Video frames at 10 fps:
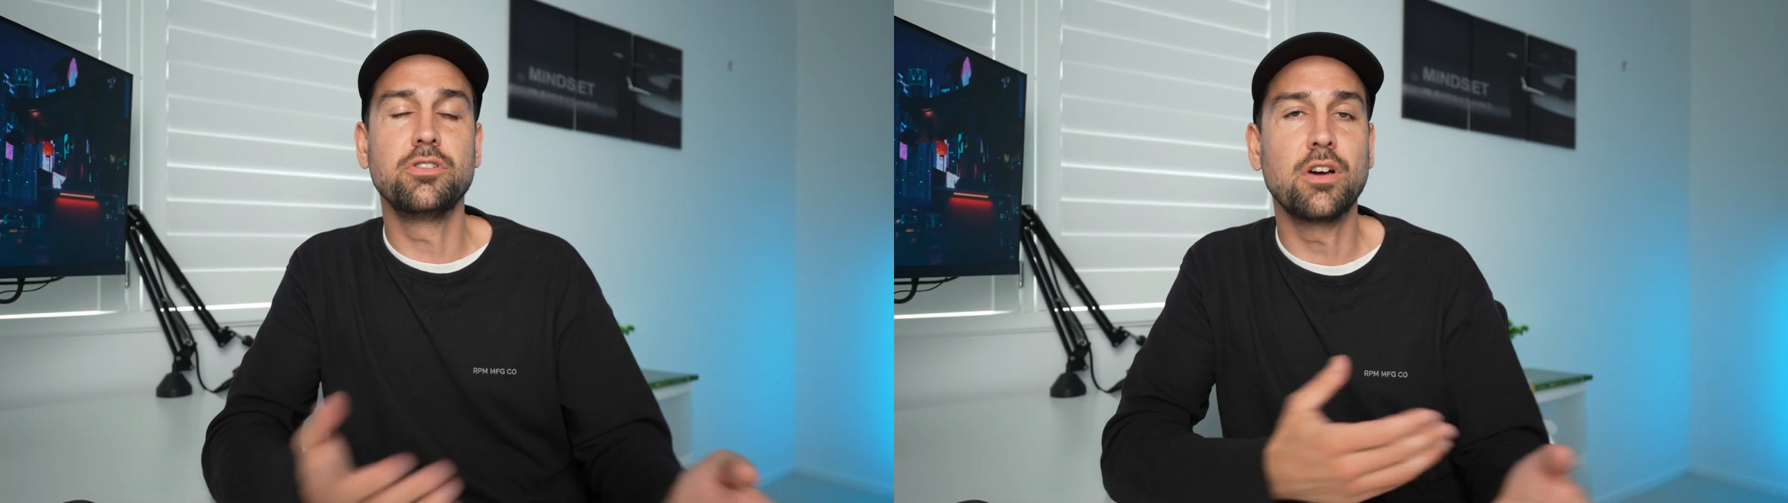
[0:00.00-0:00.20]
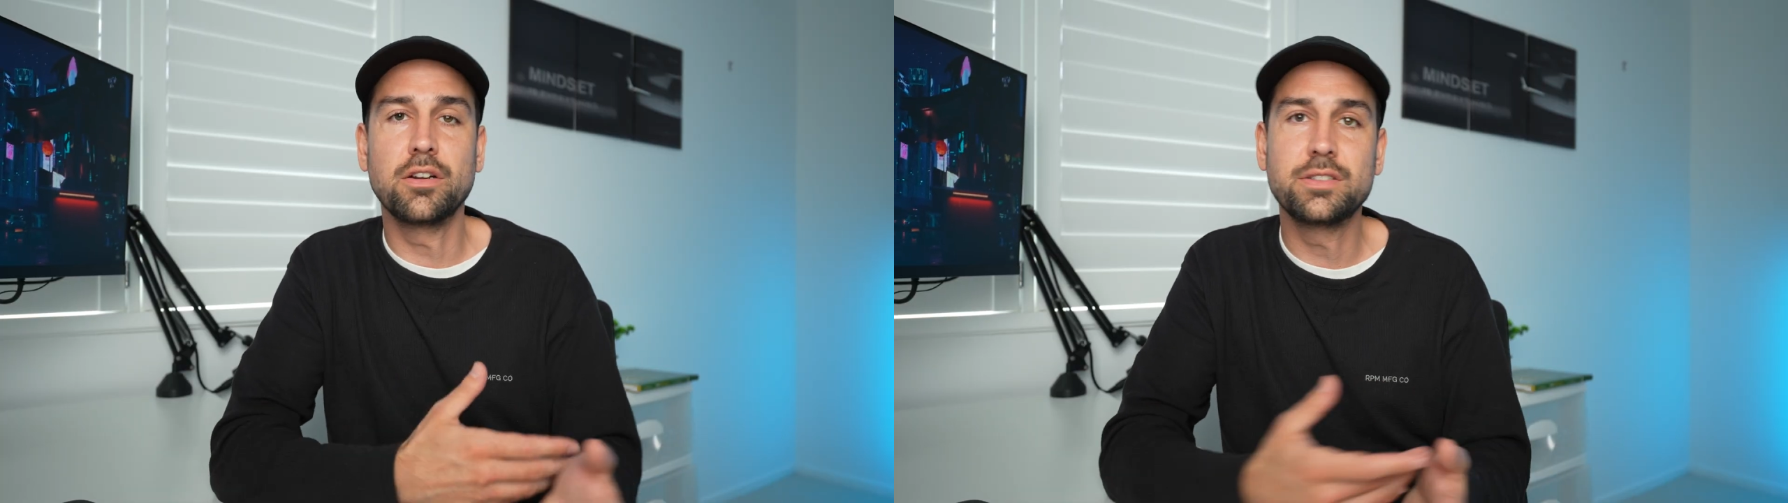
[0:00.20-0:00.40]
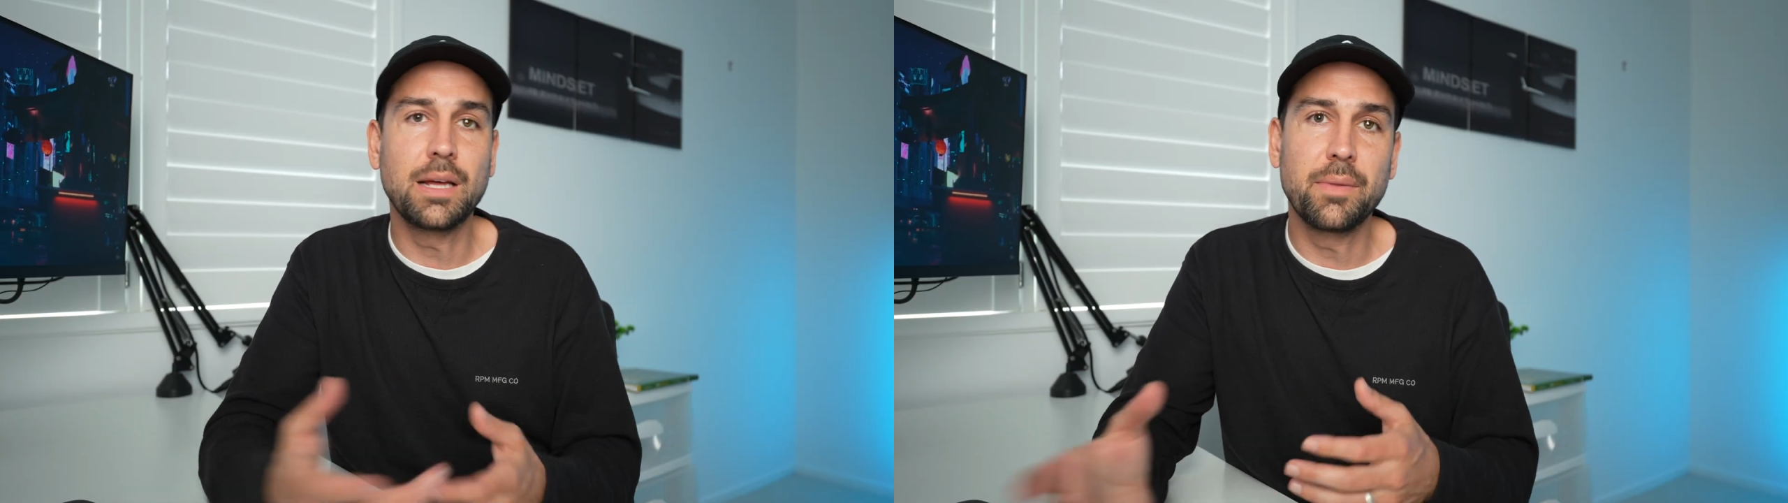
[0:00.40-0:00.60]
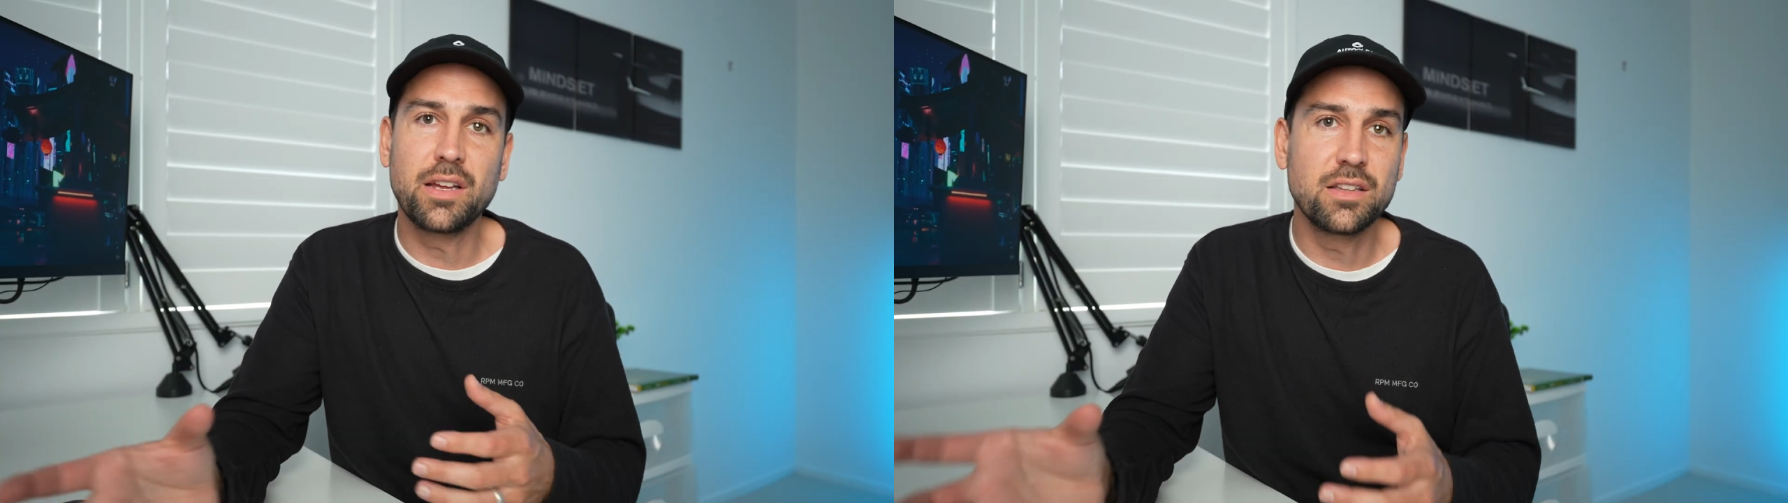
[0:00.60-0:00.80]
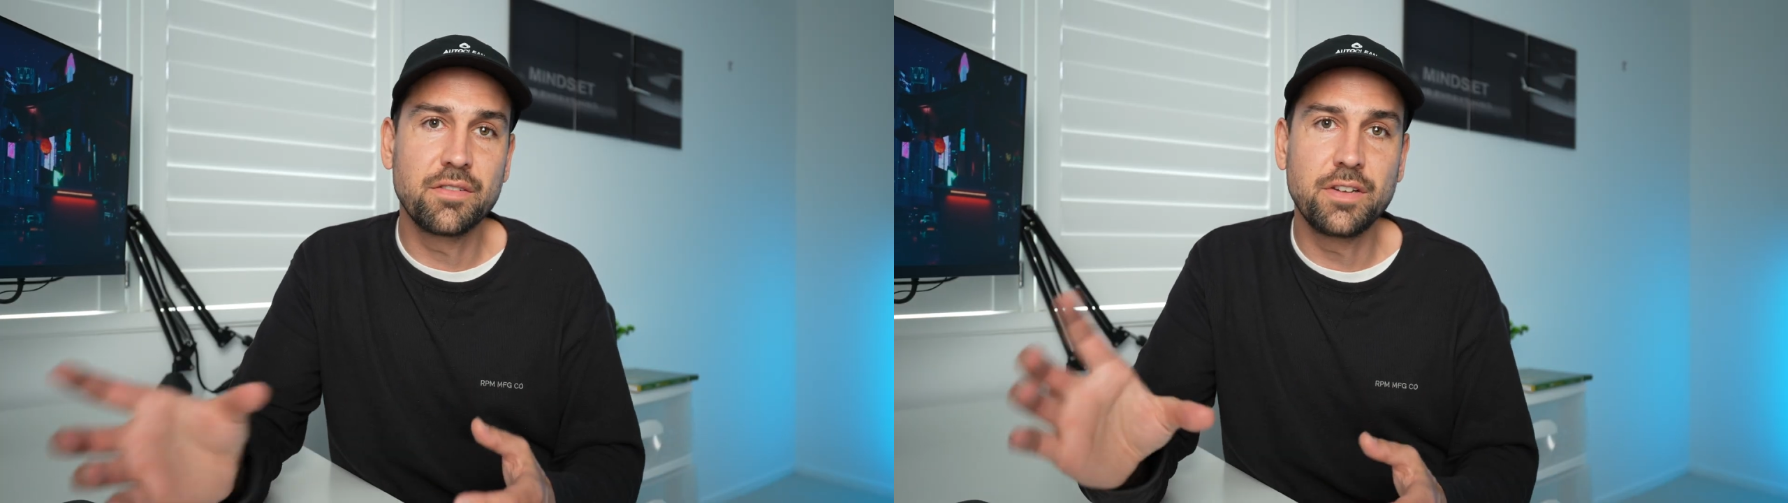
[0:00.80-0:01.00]
notice something
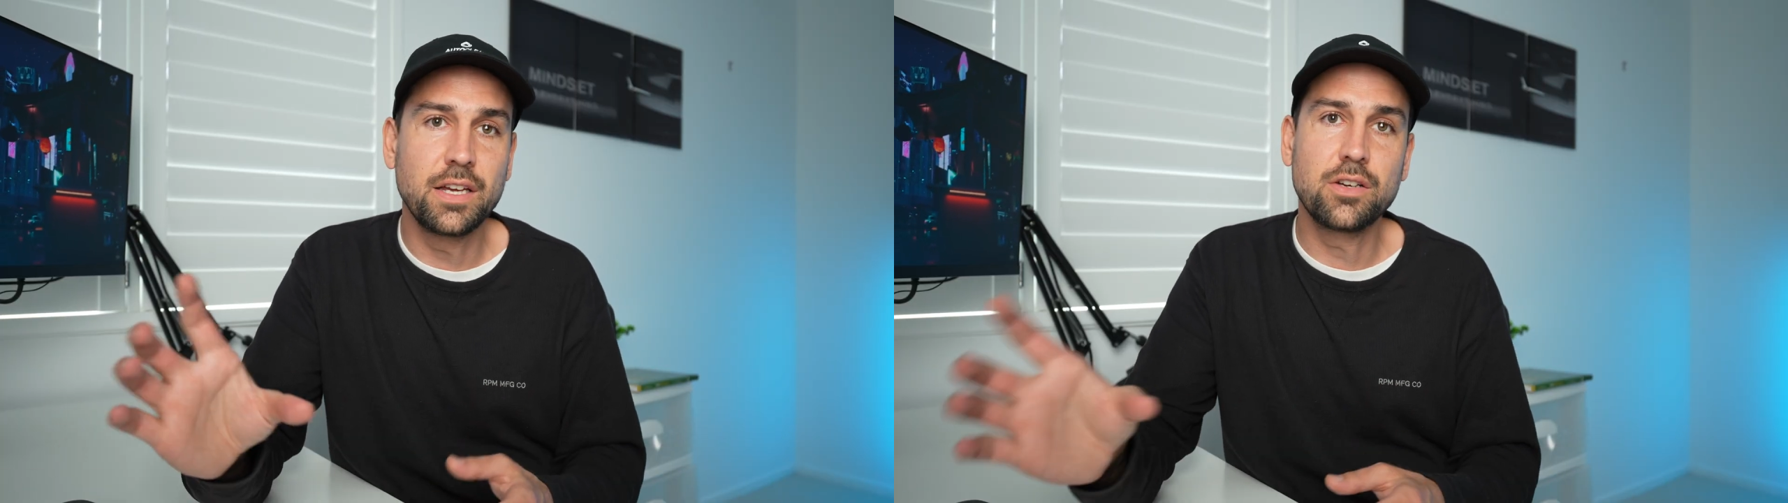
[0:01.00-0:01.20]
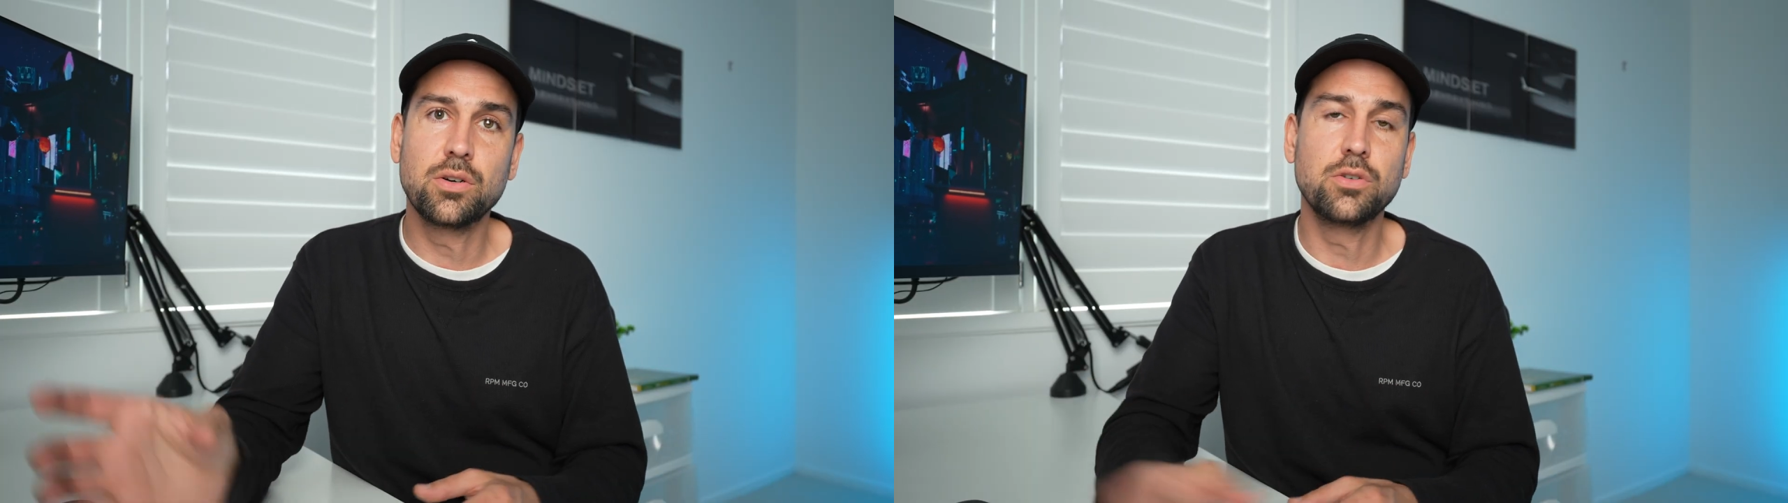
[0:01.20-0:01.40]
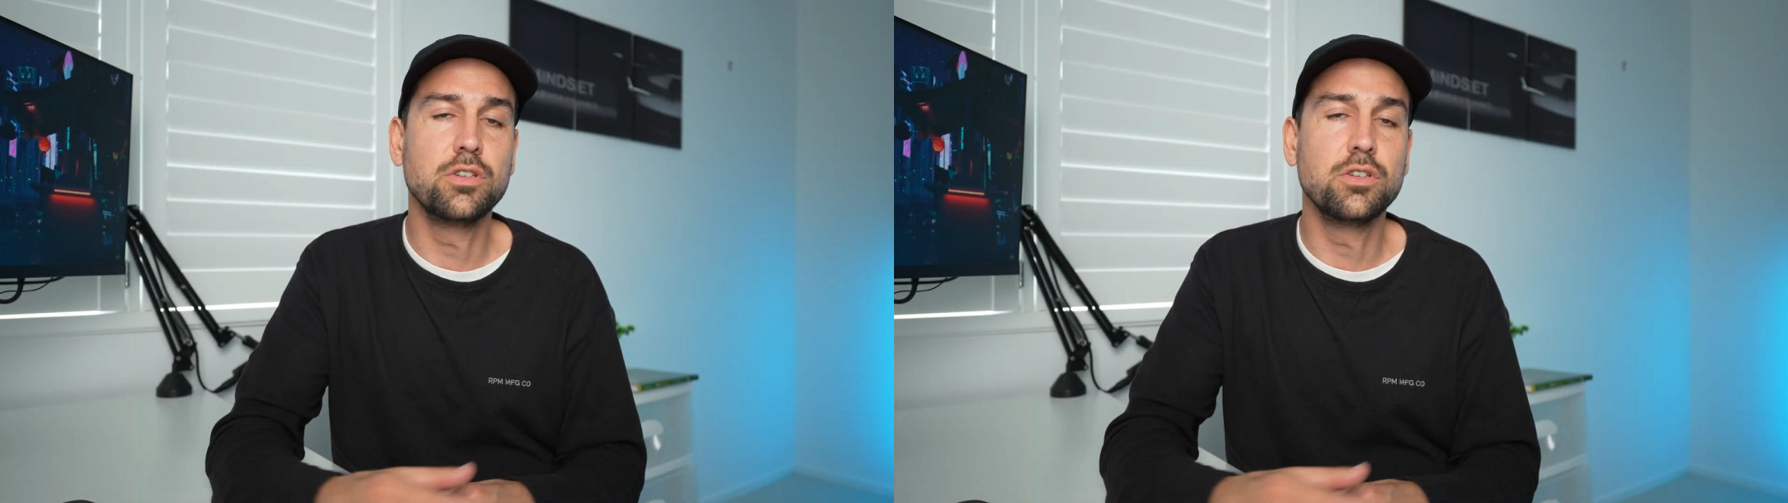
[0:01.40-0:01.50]
in the vehicle,